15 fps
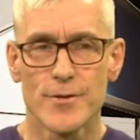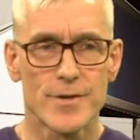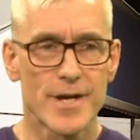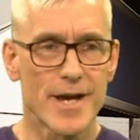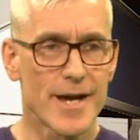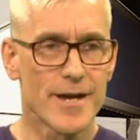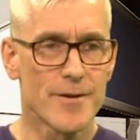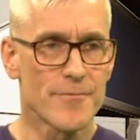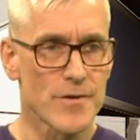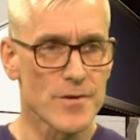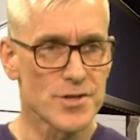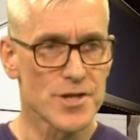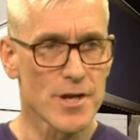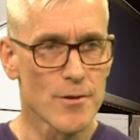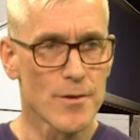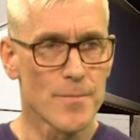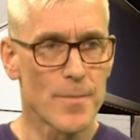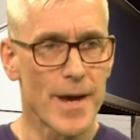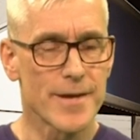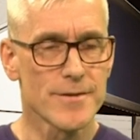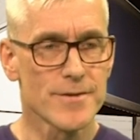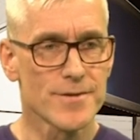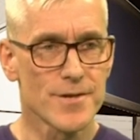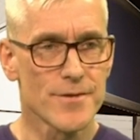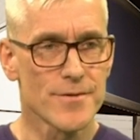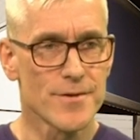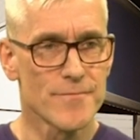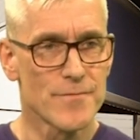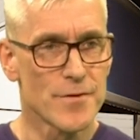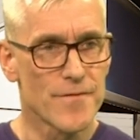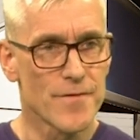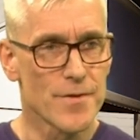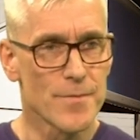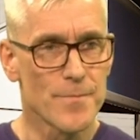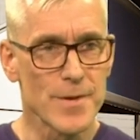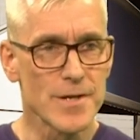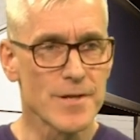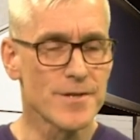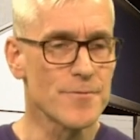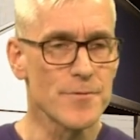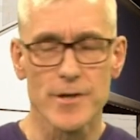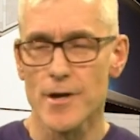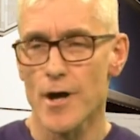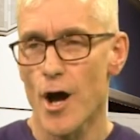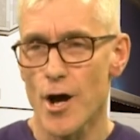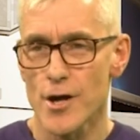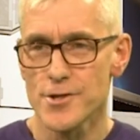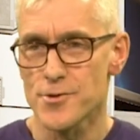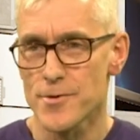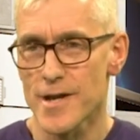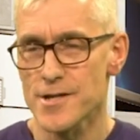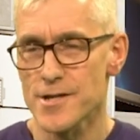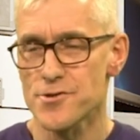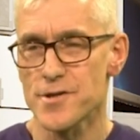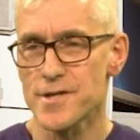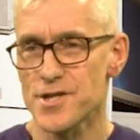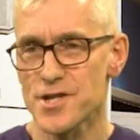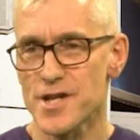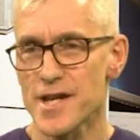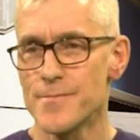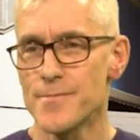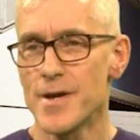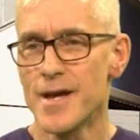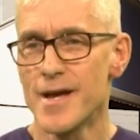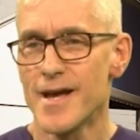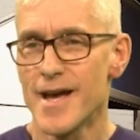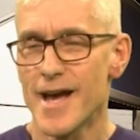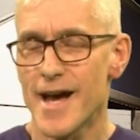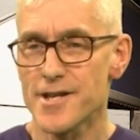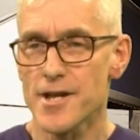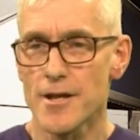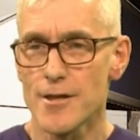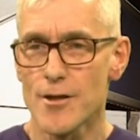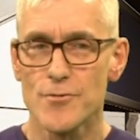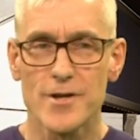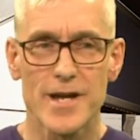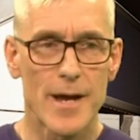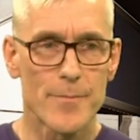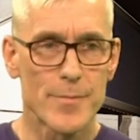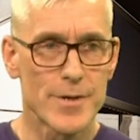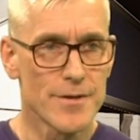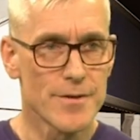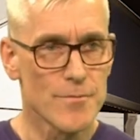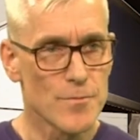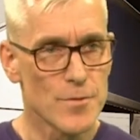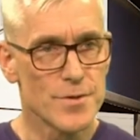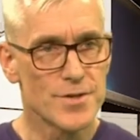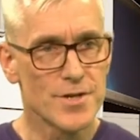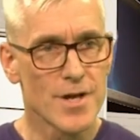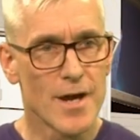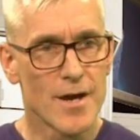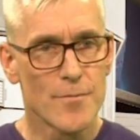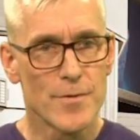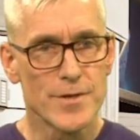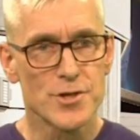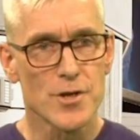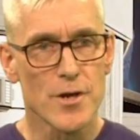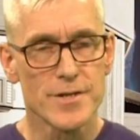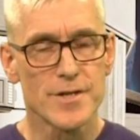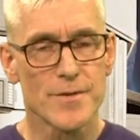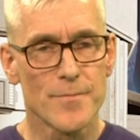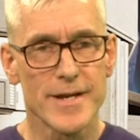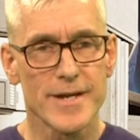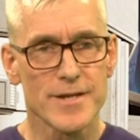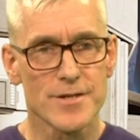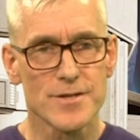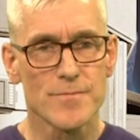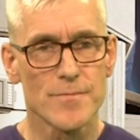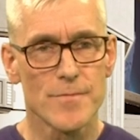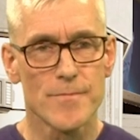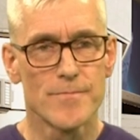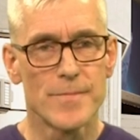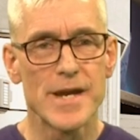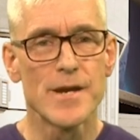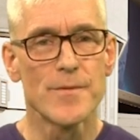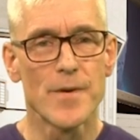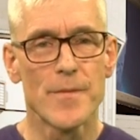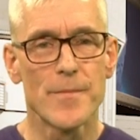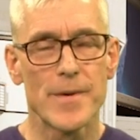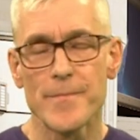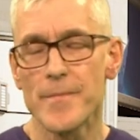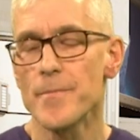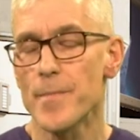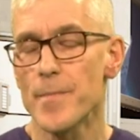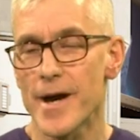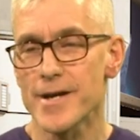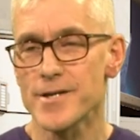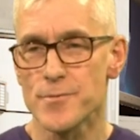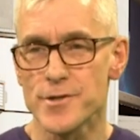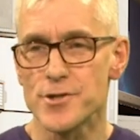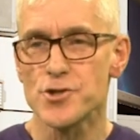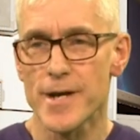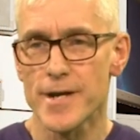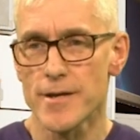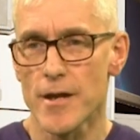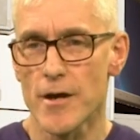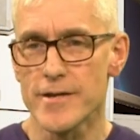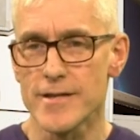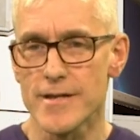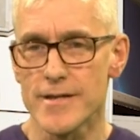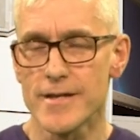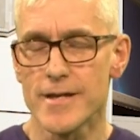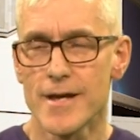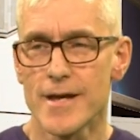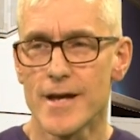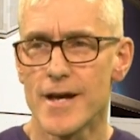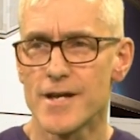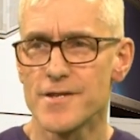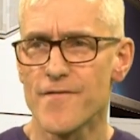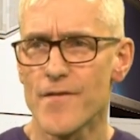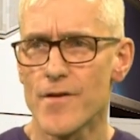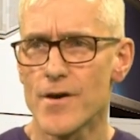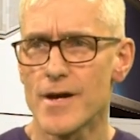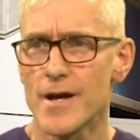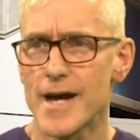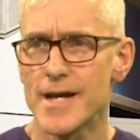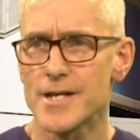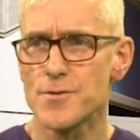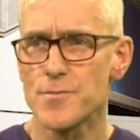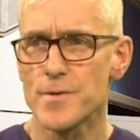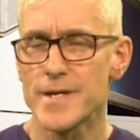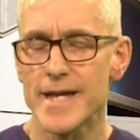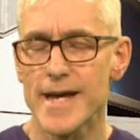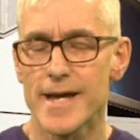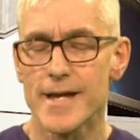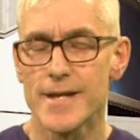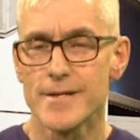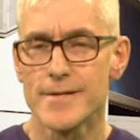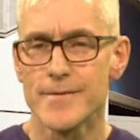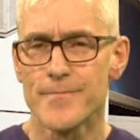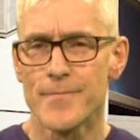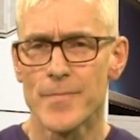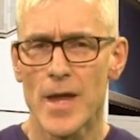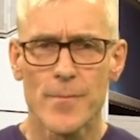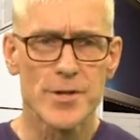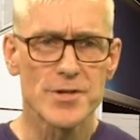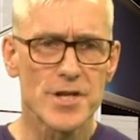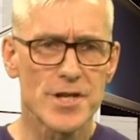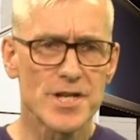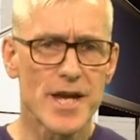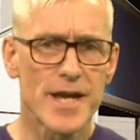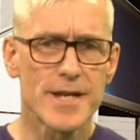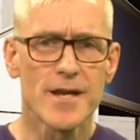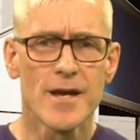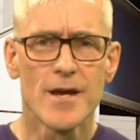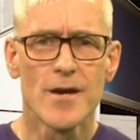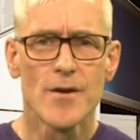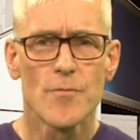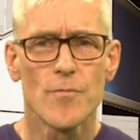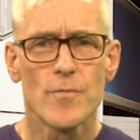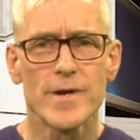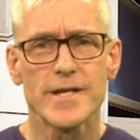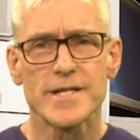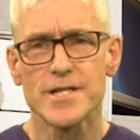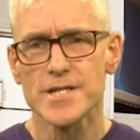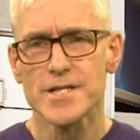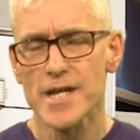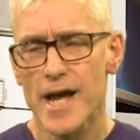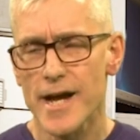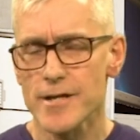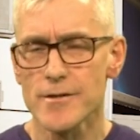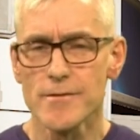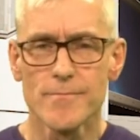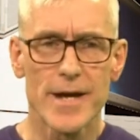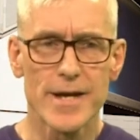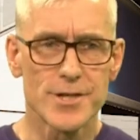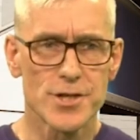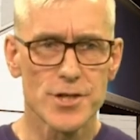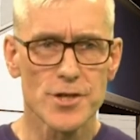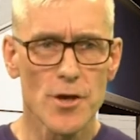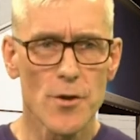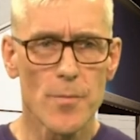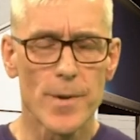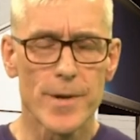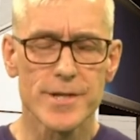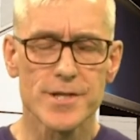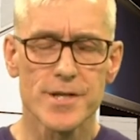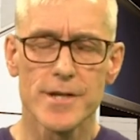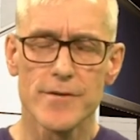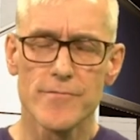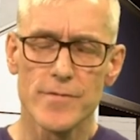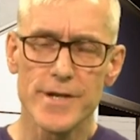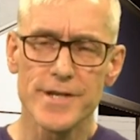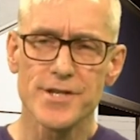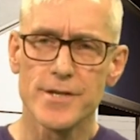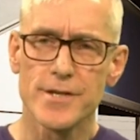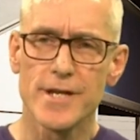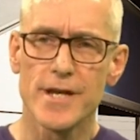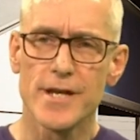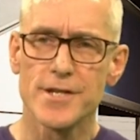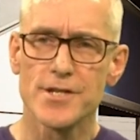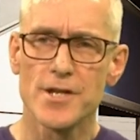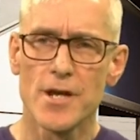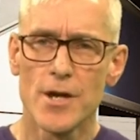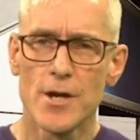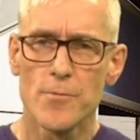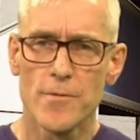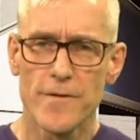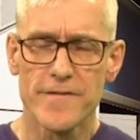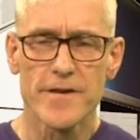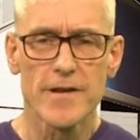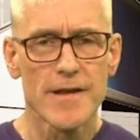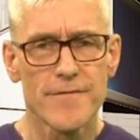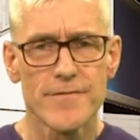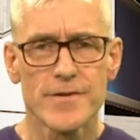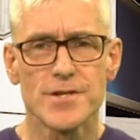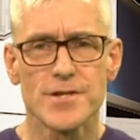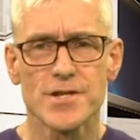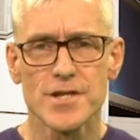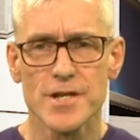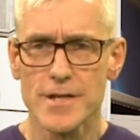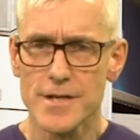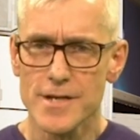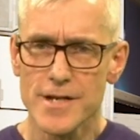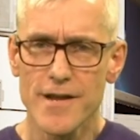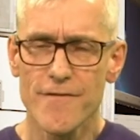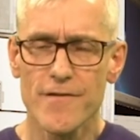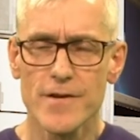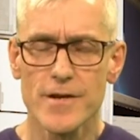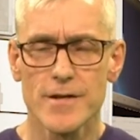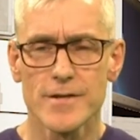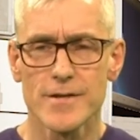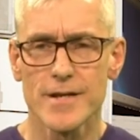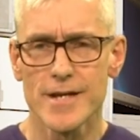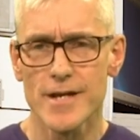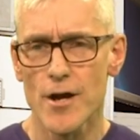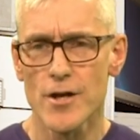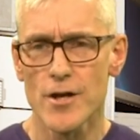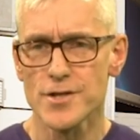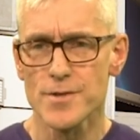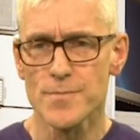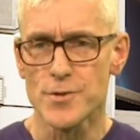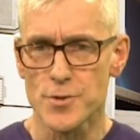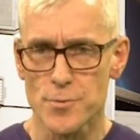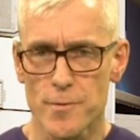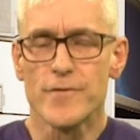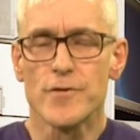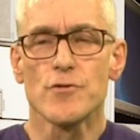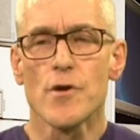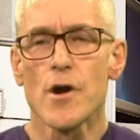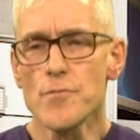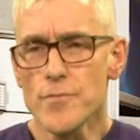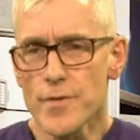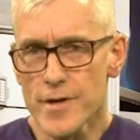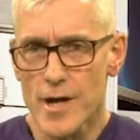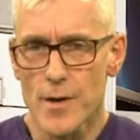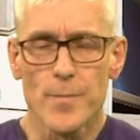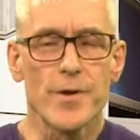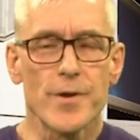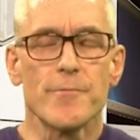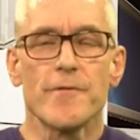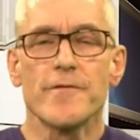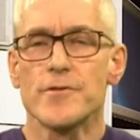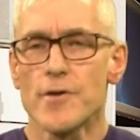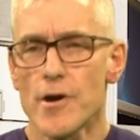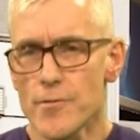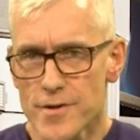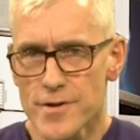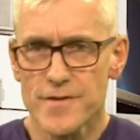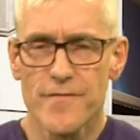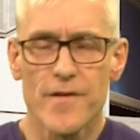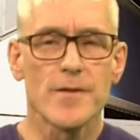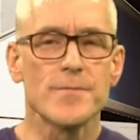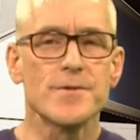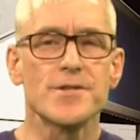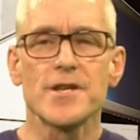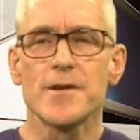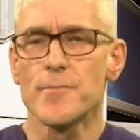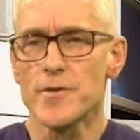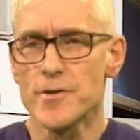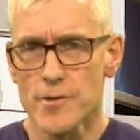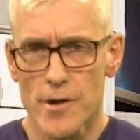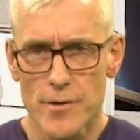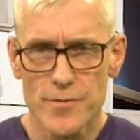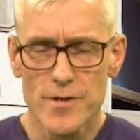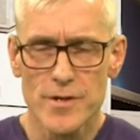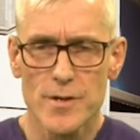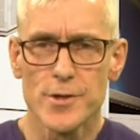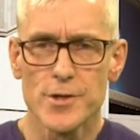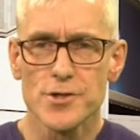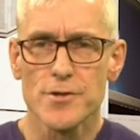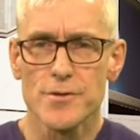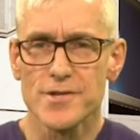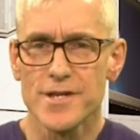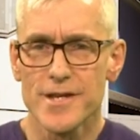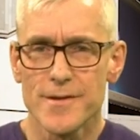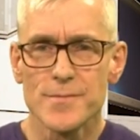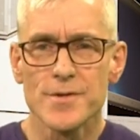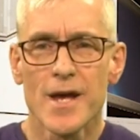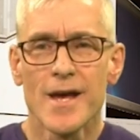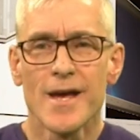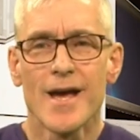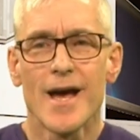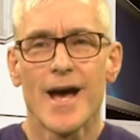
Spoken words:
UK. We've got solar panels on the roof of the building. We've got a hydroelectric scheme at our log cabin in the woods. We try to make as minimum impact. We tread lightly as far as we can. But as I said, we tackle major topics. And in recent years, we've delivered significant enhancements. We've grown the company, we've grown the development team, we've grown the commercial teams